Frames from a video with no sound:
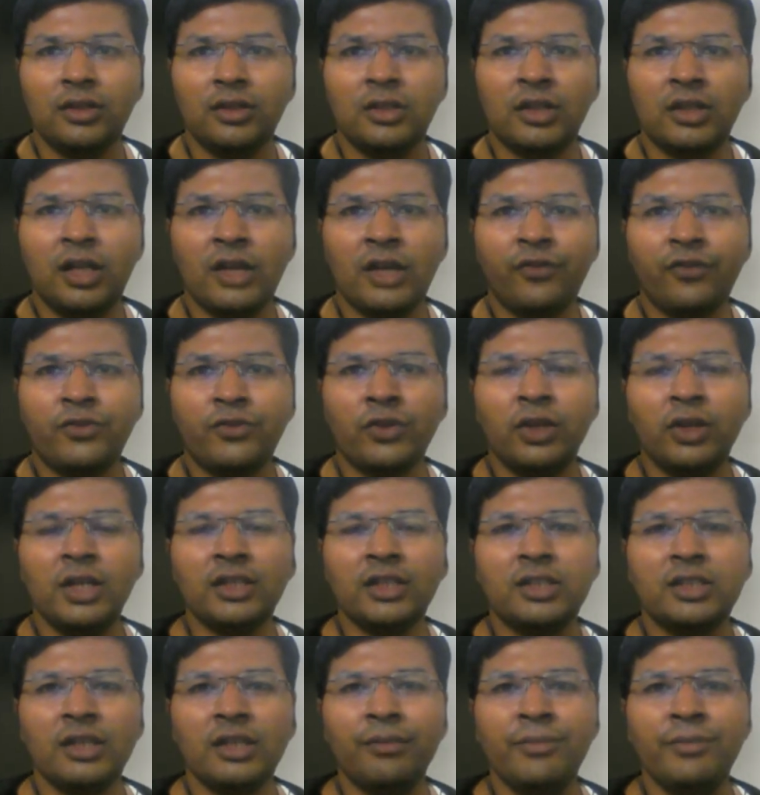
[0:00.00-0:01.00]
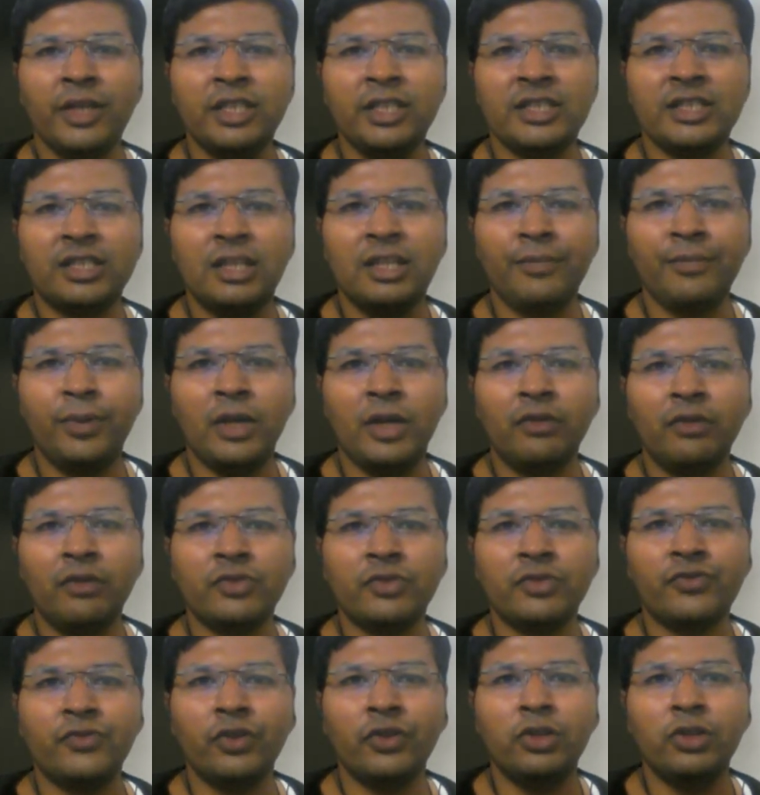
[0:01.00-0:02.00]
GraphQL is immensely
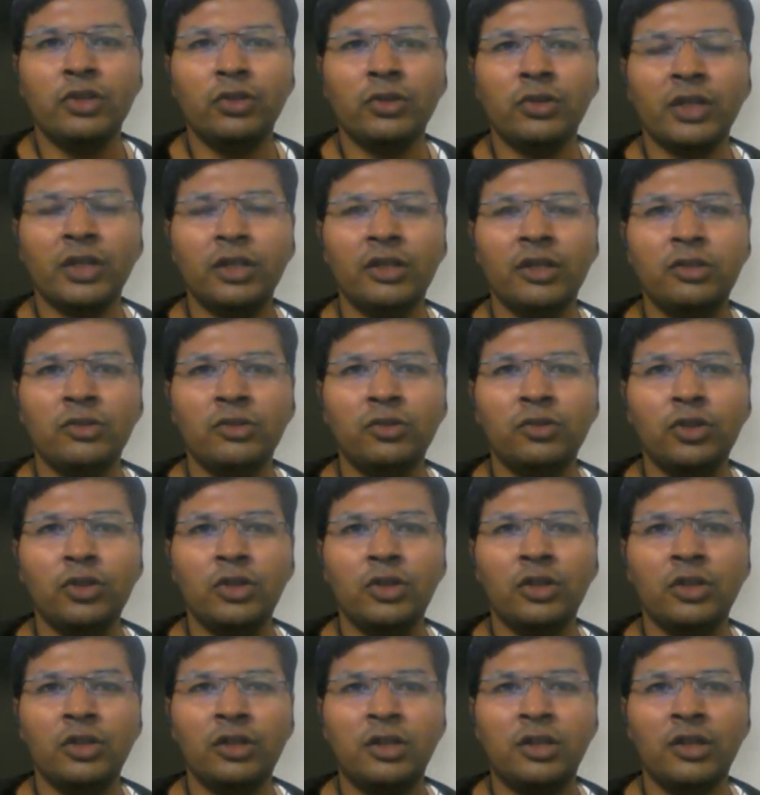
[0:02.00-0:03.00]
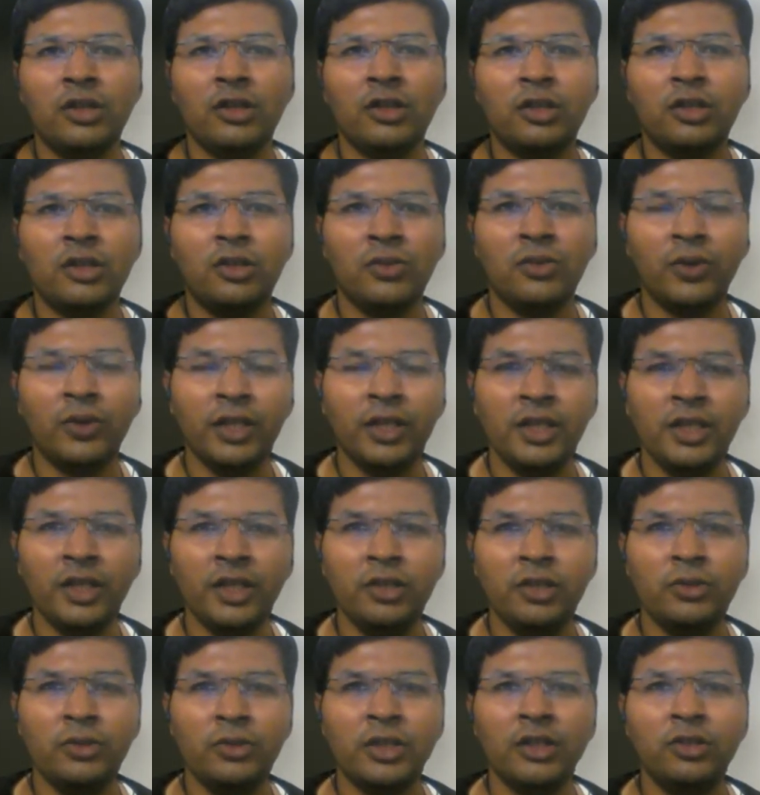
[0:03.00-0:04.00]
powerful. You can do your query,
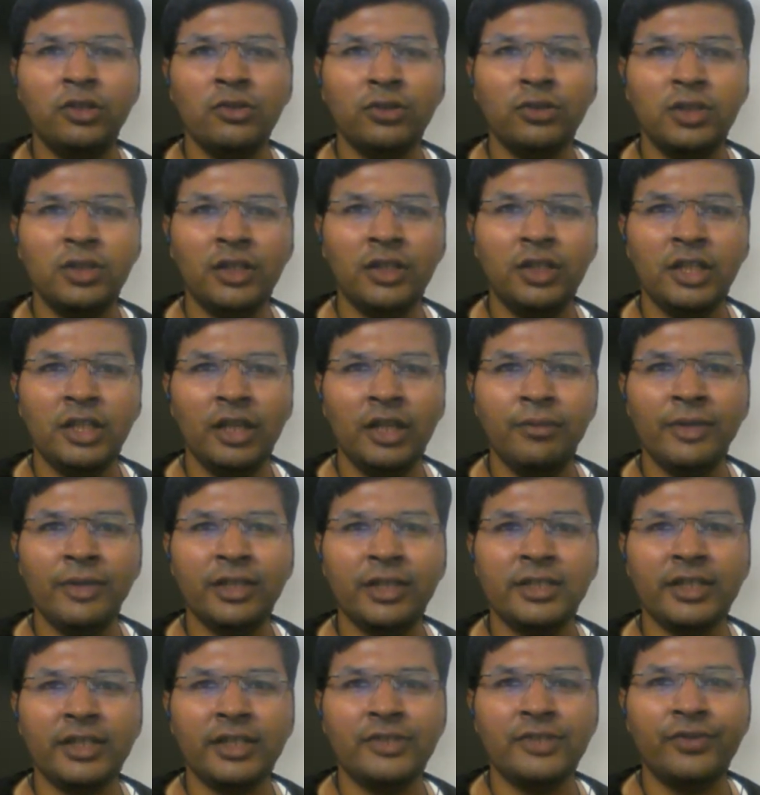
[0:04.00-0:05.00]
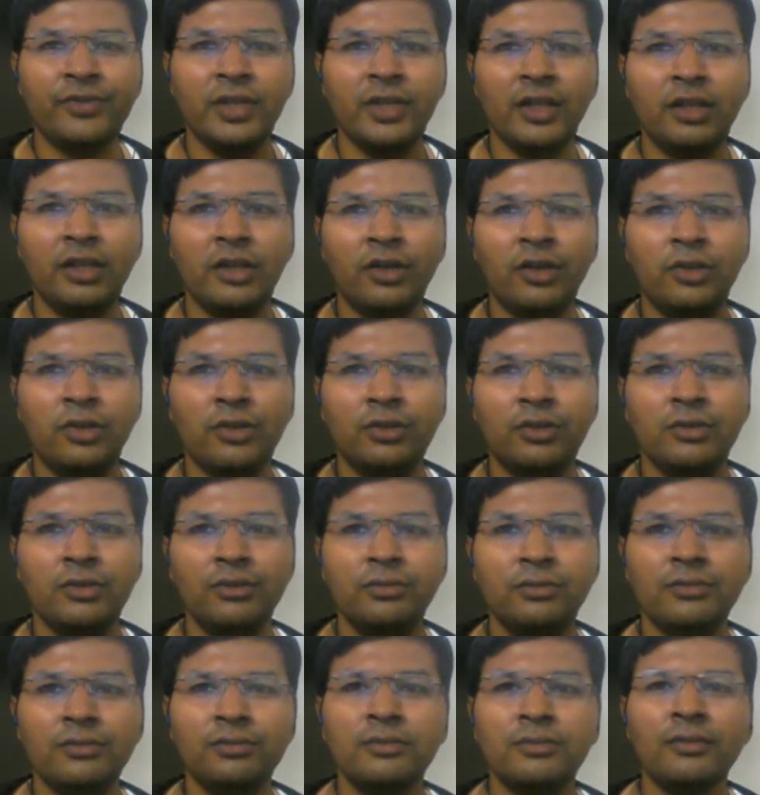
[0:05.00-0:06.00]
you can do the DMLs as well now.
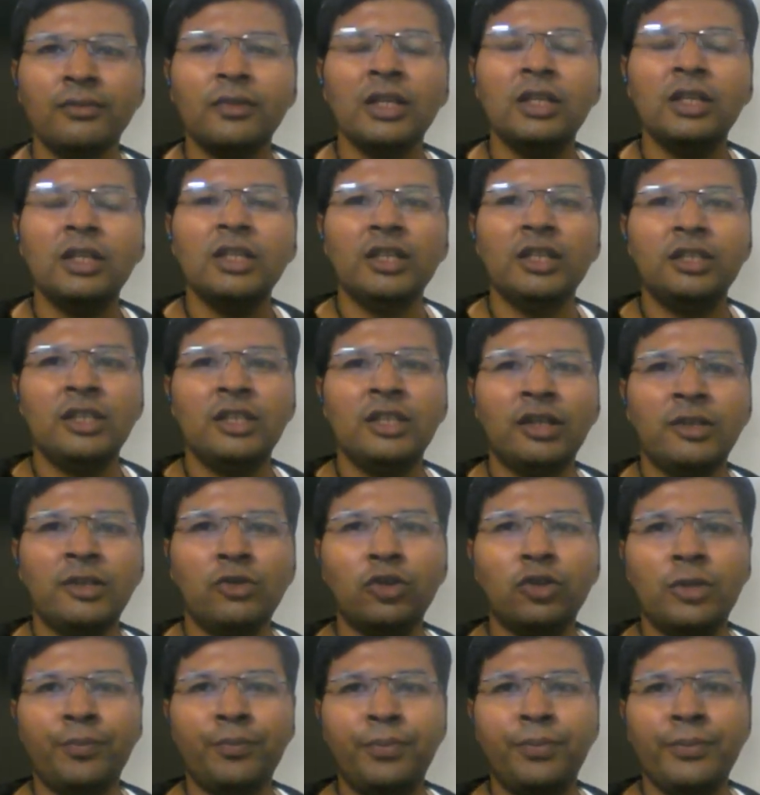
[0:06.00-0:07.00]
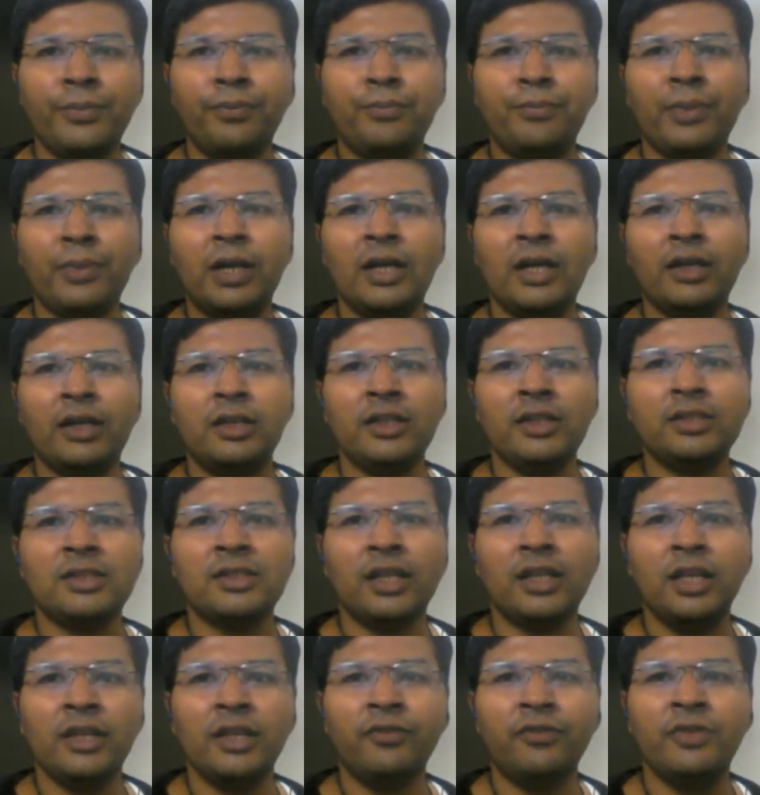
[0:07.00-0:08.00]
The core part is
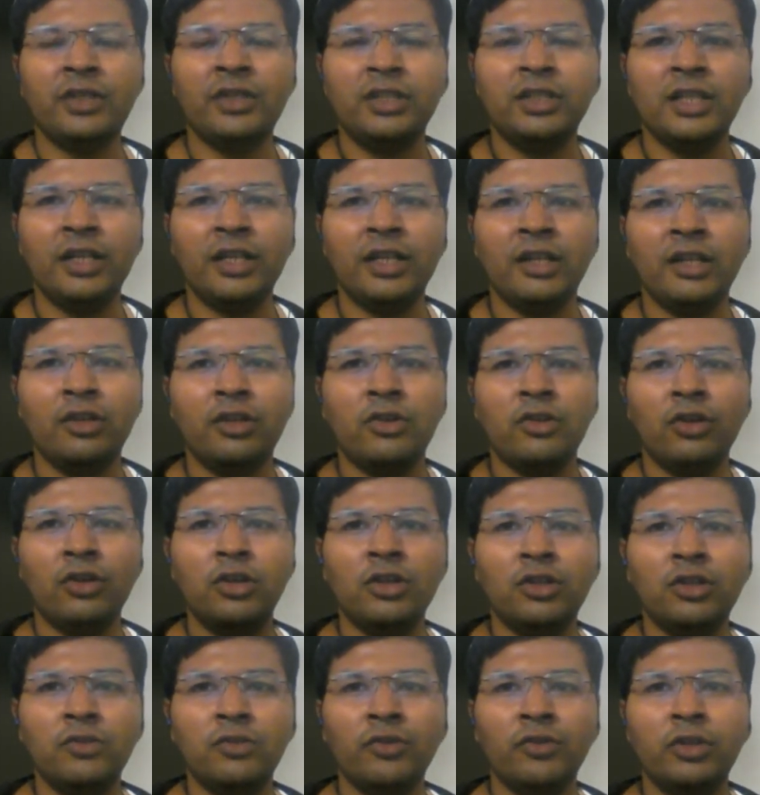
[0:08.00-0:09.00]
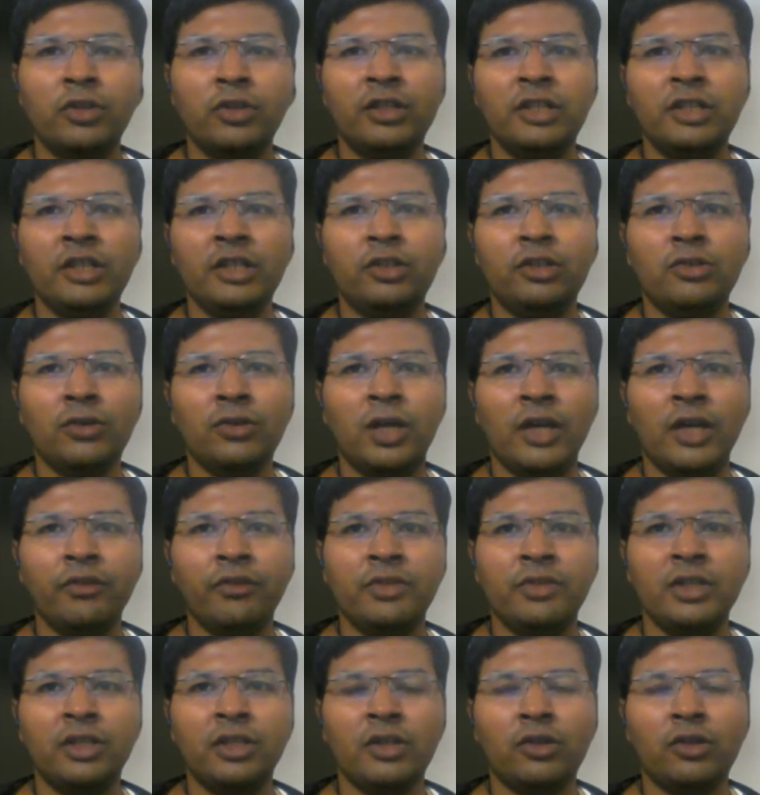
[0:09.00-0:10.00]
like with get record, you would need to
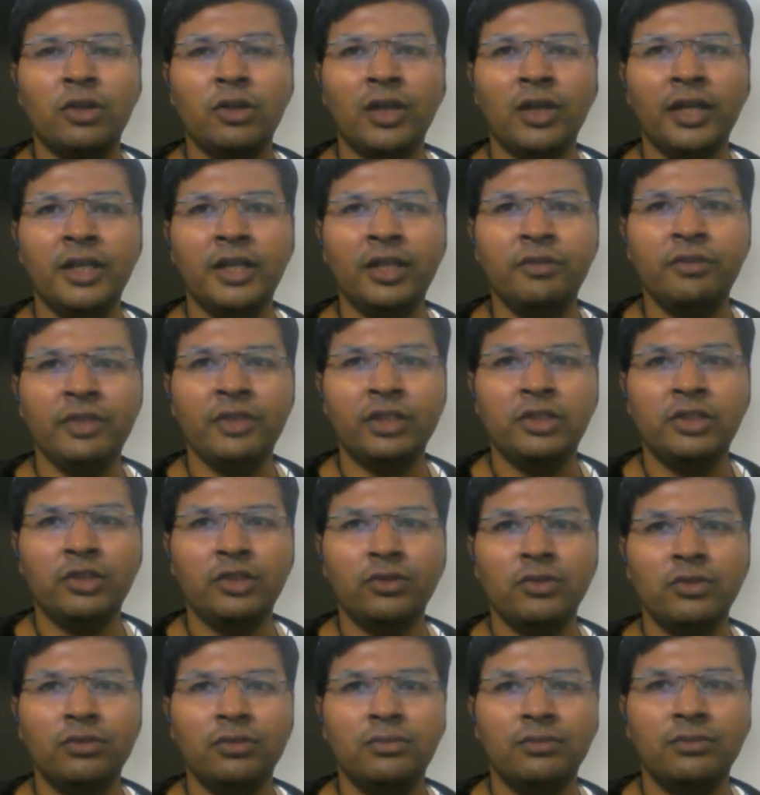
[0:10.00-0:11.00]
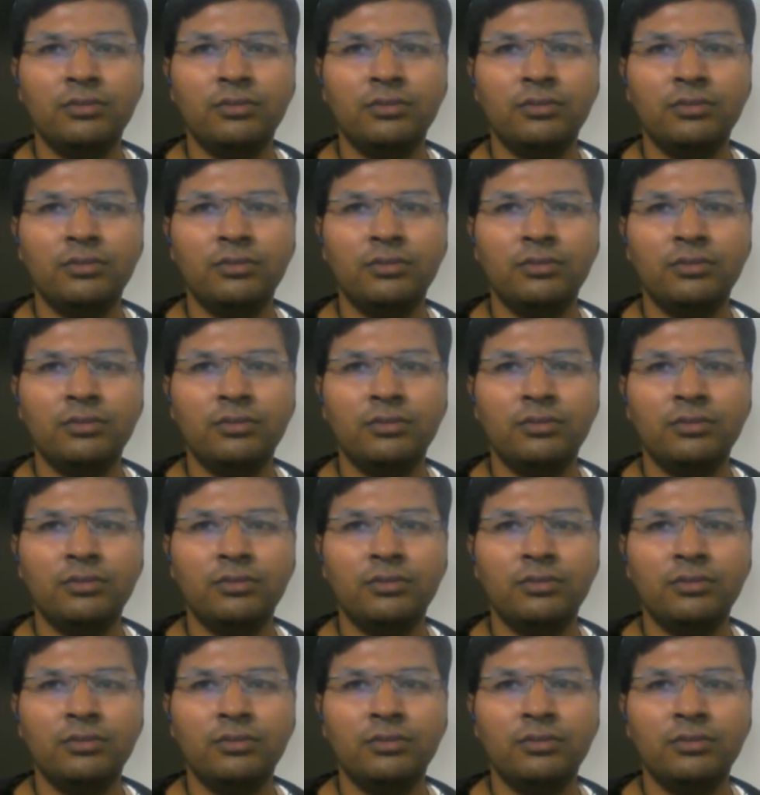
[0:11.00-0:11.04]
have the record ID with you.